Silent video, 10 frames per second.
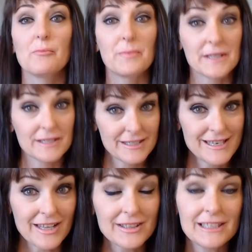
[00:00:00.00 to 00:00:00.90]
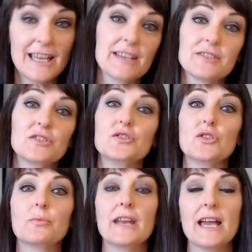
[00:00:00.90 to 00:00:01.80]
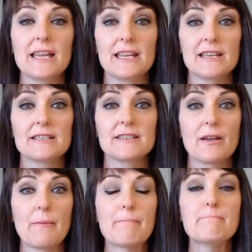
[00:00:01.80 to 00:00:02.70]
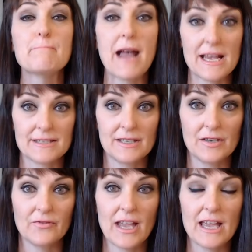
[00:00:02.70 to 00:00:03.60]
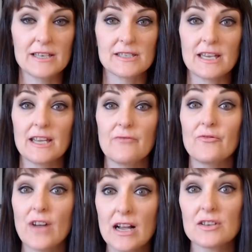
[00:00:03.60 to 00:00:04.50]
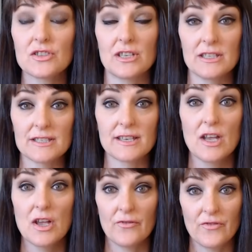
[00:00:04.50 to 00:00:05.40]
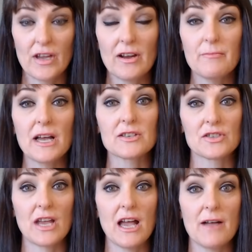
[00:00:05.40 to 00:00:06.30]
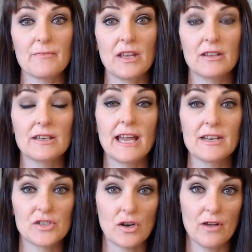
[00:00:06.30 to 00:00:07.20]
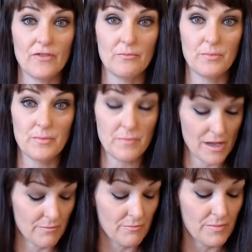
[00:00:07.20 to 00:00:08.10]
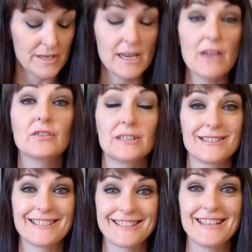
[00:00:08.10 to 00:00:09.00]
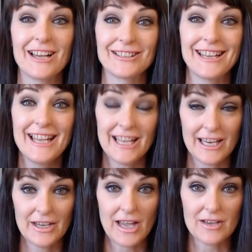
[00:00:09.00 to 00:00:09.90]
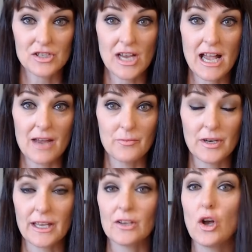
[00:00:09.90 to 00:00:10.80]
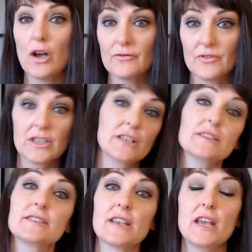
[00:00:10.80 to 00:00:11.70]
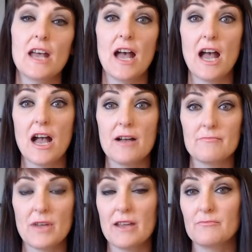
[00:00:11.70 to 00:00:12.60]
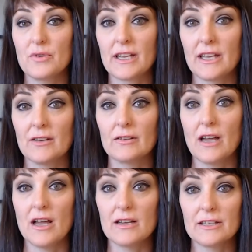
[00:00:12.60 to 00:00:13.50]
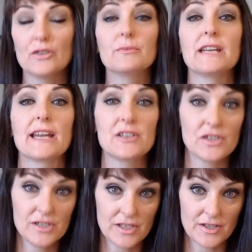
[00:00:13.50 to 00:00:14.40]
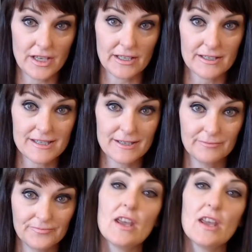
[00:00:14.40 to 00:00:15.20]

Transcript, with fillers: But nonetheless, Jupiter is massive and he functions very much um, in the nature of a, a, benevolent sun in our chart, bringing confidence um, and bringing uh, illumination to things.